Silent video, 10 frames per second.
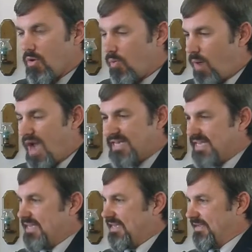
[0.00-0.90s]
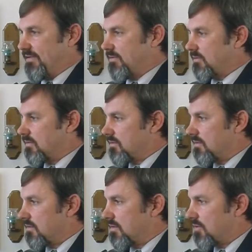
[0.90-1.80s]
why did they
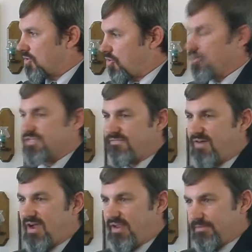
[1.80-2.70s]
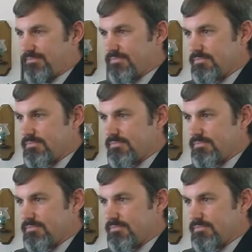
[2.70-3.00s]
crucify him?